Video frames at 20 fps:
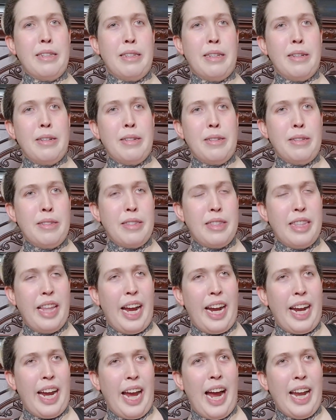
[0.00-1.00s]
that
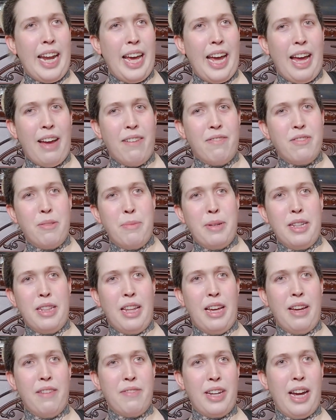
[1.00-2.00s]
kind of have to be
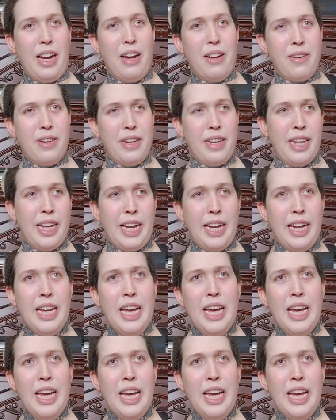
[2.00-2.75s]
left out, and they